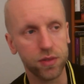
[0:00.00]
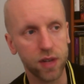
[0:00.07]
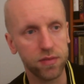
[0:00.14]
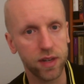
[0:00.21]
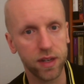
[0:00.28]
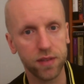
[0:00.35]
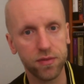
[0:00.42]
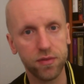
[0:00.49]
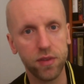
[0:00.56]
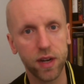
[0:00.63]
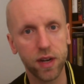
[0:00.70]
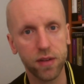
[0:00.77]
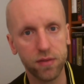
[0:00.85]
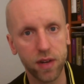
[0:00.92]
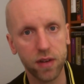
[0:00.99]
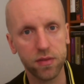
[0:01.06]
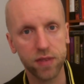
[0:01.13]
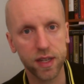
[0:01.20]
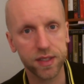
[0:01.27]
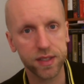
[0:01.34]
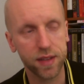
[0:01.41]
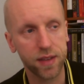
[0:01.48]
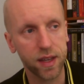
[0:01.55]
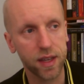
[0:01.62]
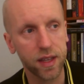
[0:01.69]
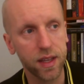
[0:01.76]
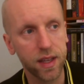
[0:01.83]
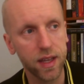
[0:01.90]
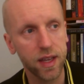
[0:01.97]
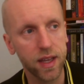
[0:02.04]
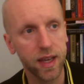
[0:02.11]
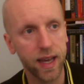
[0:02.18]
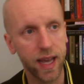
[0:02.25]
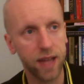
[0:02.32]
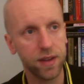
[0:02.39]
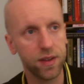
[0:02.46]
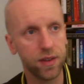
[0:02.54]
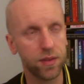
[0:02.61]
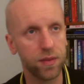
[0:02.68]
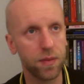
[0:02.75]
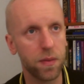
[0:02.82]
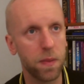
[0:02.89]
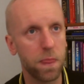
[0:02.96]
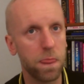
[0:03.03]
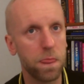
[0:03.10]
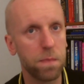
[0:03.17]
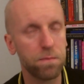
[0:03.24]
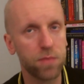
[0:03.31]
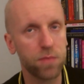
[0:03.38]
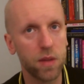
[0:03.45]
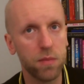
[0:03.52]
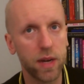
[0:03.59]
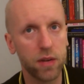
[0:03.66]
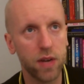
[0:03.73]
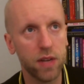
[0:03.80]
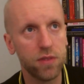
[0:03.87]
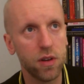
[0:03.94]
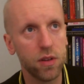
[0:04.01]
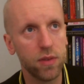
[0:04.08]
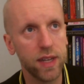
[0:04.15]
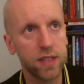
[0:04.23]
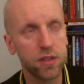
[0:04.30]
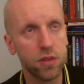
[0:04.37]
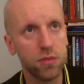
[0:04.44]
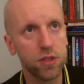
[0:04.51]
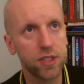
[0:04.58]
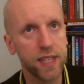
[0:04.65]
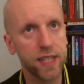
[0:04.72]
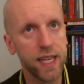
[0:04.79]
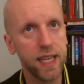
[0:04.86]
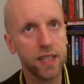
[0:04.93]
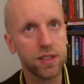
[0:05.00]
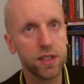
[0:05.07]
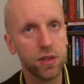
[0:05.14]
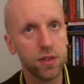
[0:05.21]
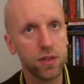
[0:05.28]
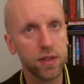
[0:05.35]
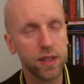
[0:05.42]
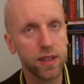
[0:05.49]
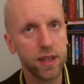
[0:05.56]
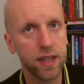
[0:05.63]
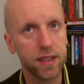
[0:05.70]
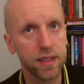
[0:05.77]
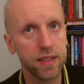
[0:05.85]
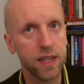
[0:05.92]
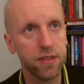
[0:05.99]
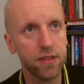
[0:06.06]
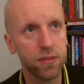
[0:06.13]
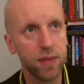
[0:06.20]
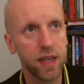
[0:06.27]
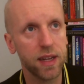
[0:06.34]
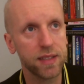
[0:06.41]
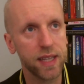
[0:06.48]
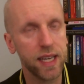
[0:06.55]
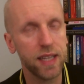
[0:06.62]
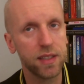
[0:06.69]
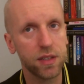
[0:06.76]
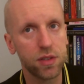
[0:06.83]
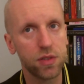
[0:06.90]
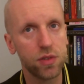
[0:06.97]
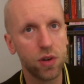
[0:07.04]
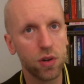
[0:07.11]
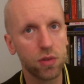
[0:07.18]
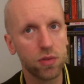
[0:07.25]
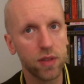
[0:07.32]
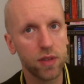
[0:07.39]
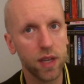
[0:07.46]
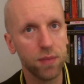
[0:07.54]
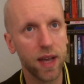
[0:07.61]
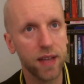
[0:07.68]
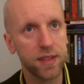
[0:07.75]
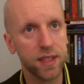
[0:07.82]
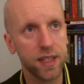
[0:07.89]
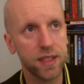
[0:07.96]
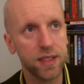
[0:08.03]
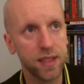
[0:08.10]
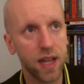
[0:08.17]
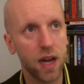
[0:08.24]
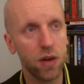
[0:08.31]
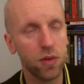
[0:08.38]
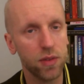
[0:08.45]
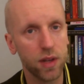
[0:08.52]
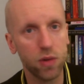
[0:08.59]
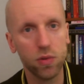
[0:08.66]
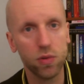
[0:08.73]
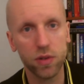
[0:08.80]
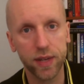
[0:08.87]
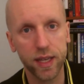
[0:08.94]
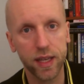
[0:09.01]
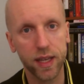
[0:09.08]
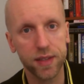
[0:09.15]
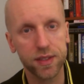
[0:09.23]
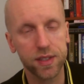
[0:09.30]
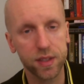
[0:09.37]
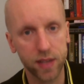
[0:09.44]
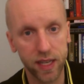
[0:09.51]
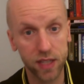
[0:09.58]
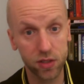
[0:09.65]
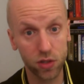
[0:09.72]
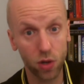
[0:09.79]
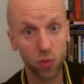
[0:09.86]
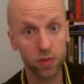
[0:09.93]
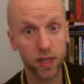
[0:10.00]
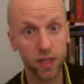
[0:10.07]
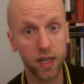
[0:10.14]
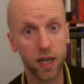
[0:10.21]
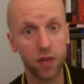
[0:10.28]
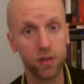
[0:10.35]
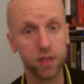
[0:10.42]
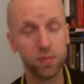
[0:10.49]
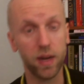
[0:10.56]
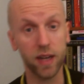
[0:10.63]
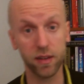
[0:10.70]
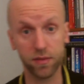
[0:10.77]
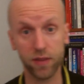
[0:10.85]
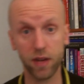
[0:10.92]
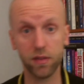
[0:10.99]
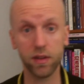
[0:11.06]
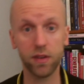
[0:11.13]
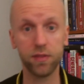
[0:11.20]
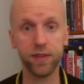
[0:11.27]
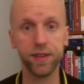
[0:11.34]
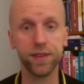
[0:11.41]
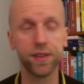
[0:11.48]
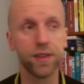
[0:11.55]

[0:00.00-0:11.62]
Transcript: I find it very fascinating. And my grandfather, it's almost easier. It has never been as easy to talk with him as it is now, the older he gets. He's totally clear in his mind, very fit.